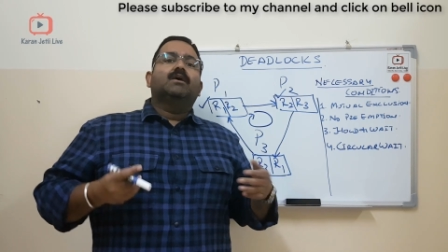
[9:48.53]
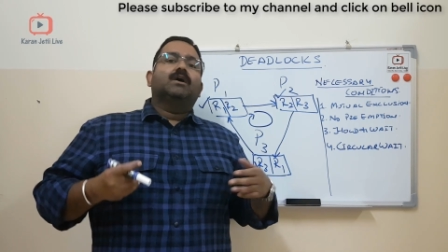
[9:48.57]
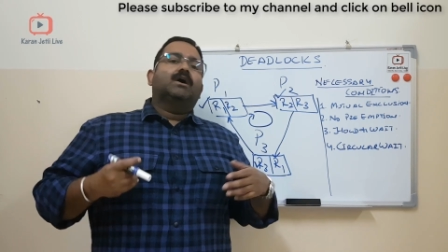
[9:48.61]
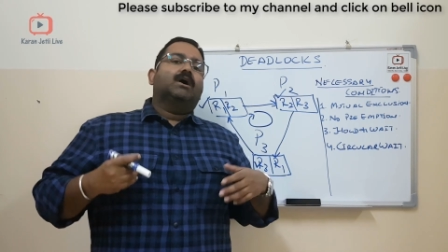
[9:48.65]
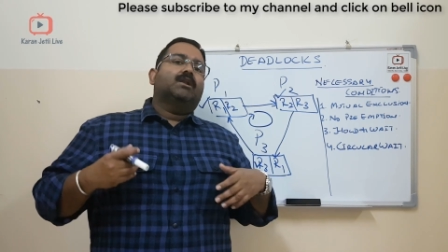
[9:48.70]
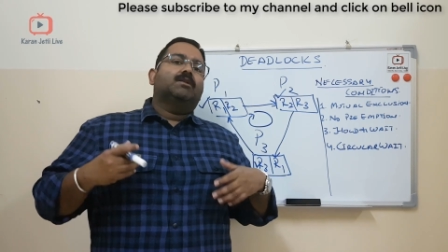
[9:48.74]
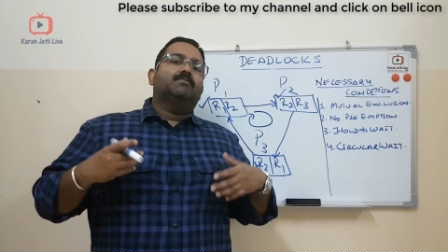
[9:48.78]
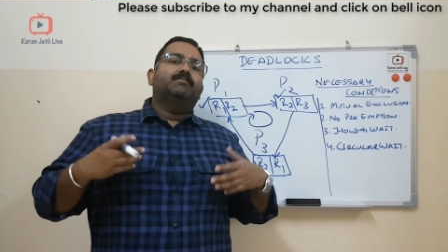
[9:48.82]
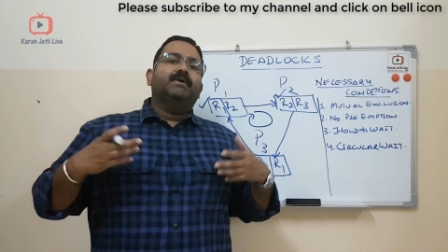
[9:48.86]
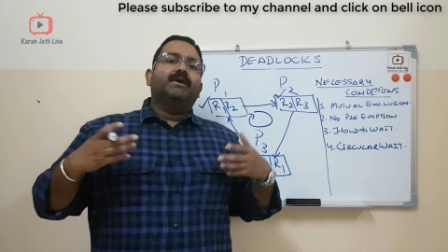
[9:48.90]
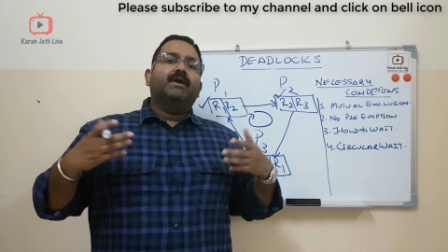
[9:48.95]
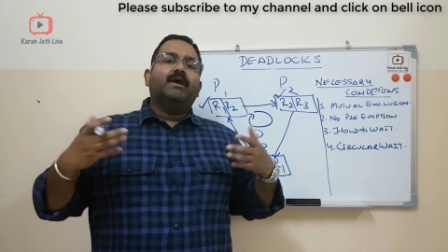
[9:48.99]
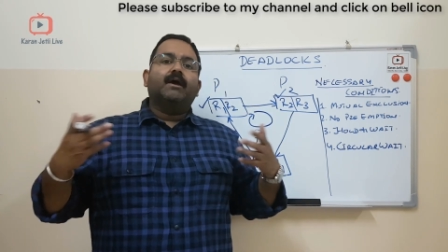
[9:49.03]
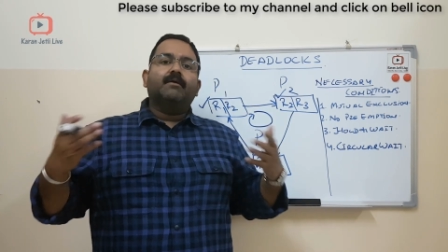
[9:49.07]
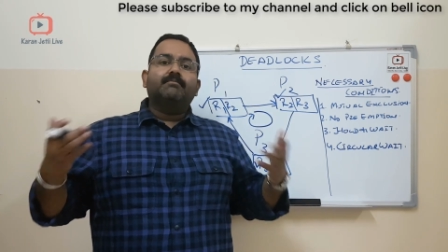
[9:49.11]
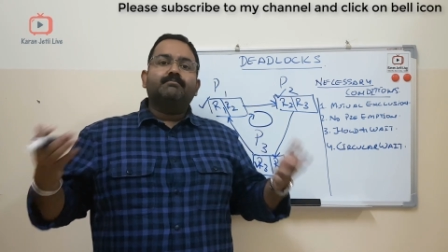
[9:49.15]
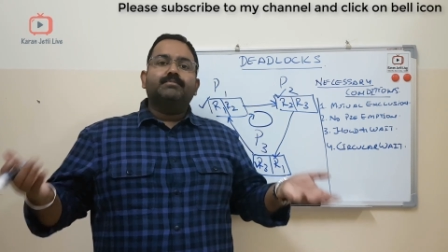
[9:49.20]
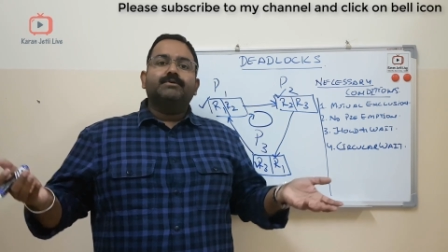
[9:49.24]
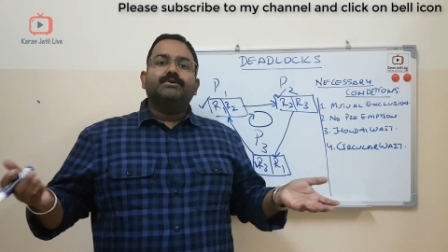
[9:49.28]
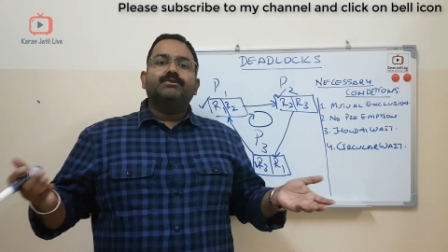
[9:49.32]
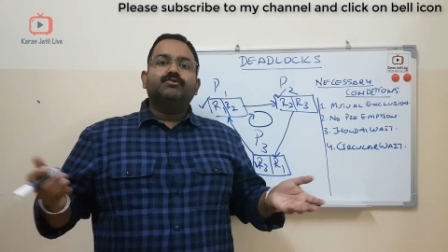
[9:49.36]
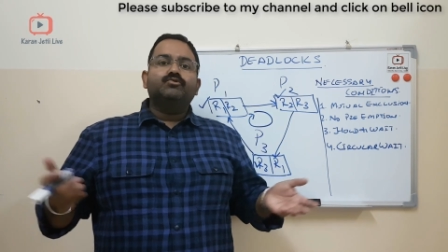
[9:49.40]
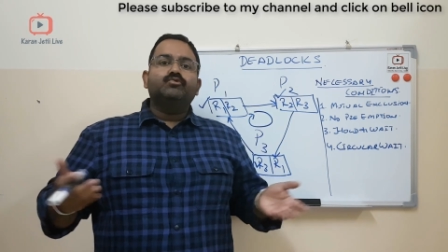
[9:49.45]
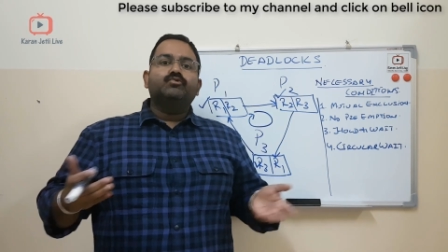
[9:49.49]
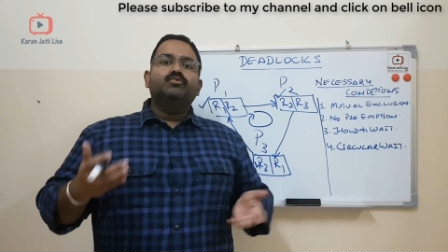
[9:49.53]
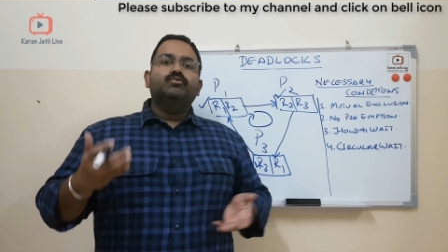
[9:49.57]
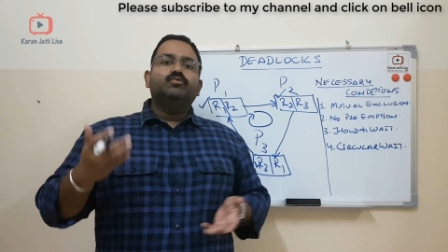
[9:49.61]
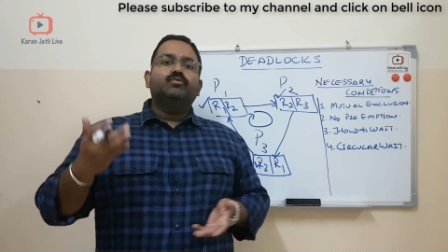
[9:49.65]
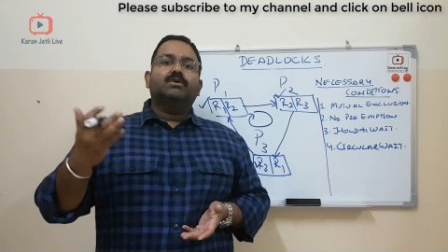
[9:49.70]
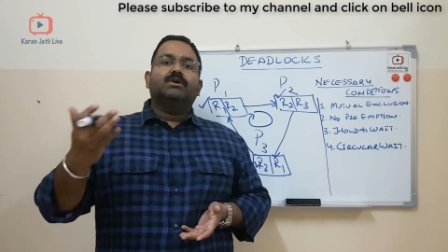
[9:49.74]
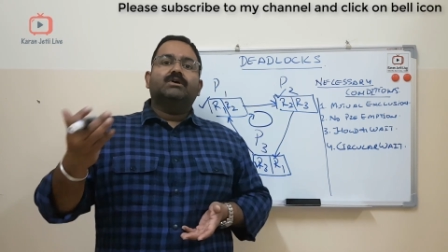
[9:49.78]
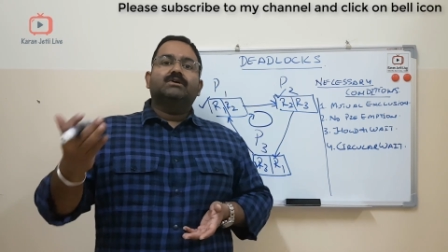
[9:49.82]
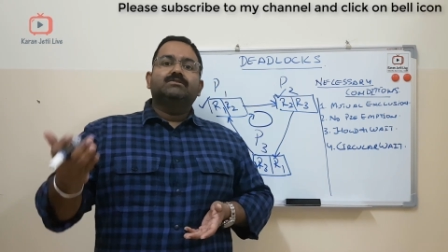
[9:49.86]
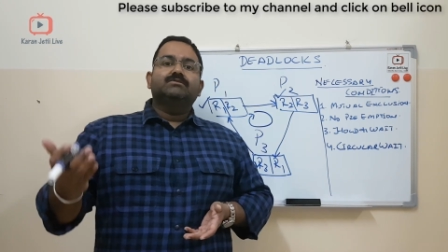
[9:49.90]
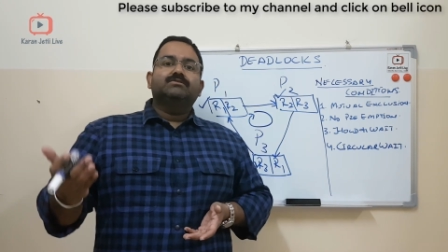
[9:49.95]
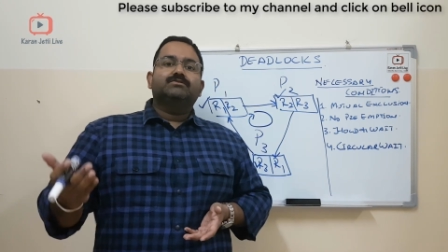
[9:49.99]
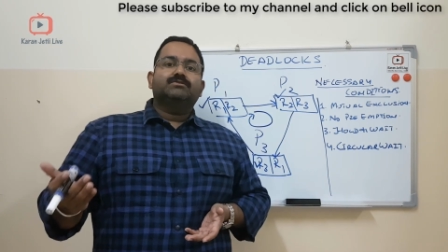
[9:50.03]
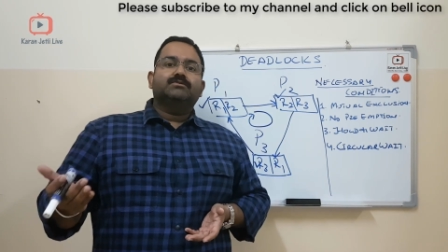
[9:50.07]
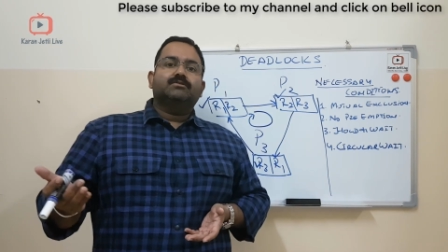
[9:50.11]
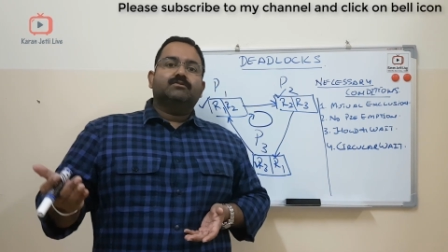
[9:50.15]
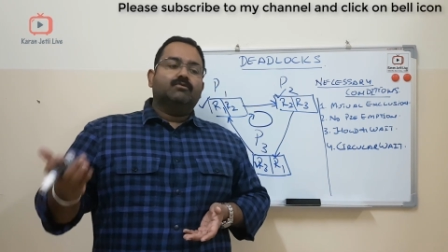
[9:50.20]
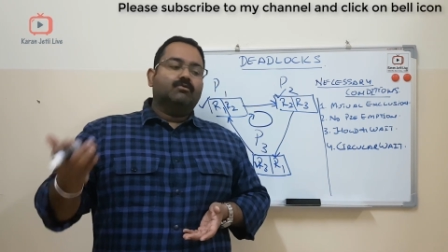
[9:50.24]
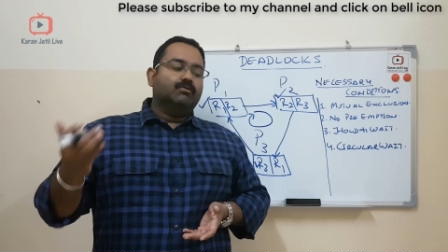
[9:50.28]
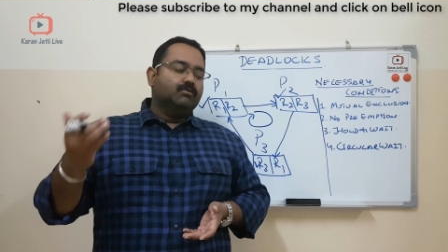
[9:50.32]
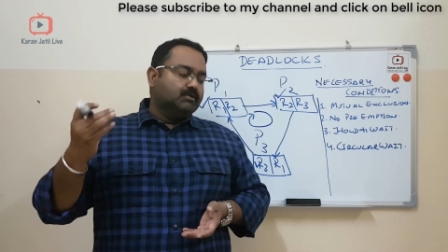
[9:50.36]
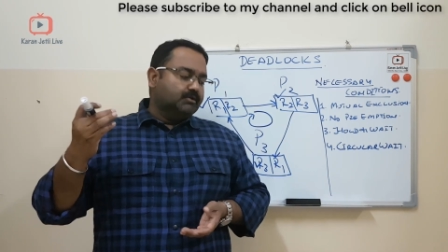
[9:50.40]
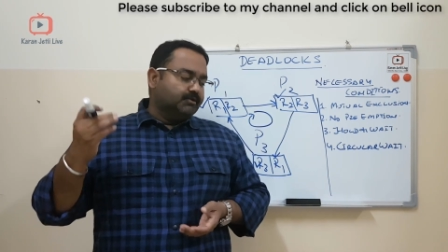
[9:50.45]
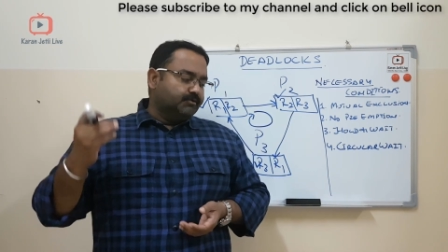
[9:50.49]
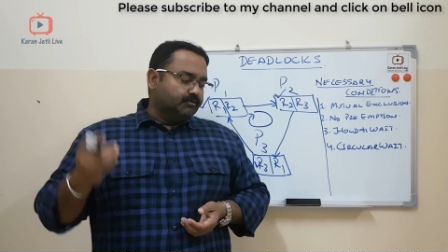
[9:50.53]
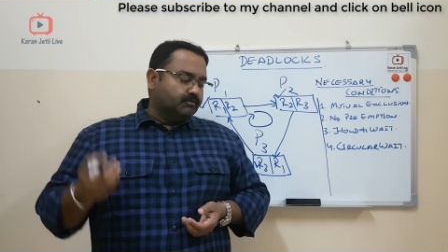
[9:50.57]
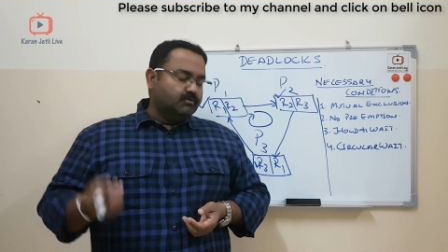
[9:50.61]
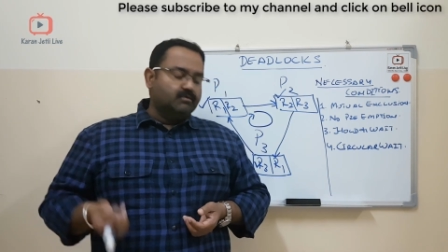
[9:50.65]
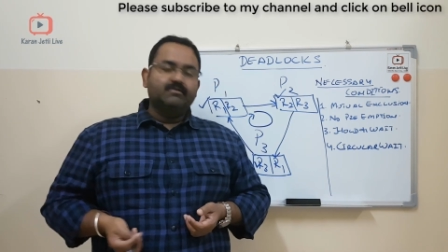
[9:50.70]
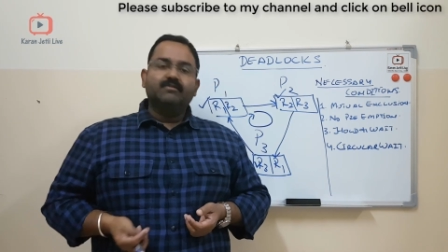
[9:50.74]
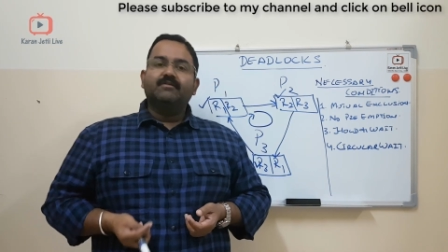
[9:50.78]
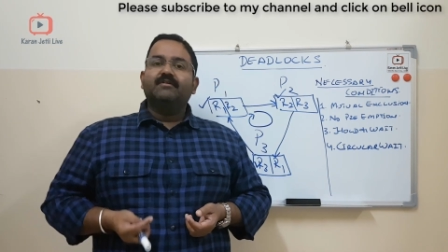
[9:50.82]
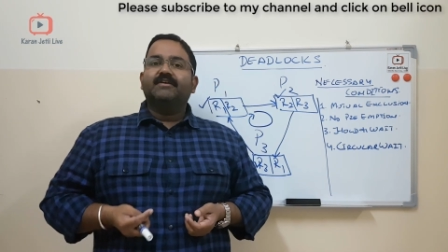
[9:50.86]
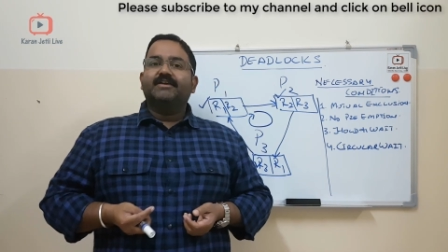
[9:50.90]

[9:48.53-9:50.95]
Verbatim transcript: I'll be happy to answer all your